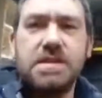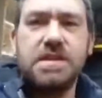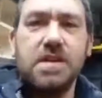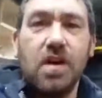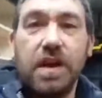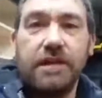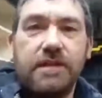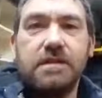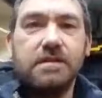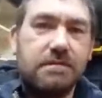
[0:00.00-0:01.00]
designed
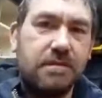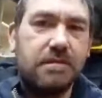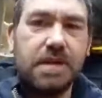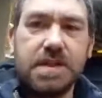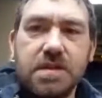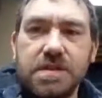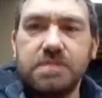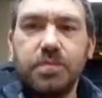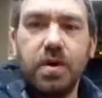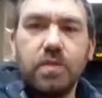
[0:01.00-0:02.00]
that it's nice
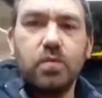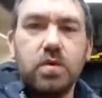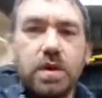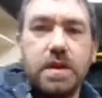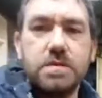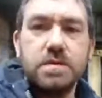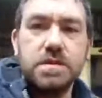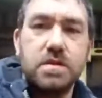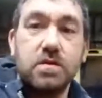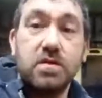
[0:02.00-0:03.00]
and bright walking into a
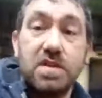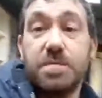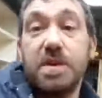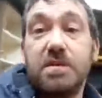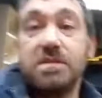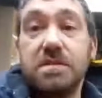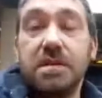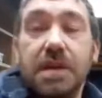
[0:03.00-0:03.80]
store, I suppose.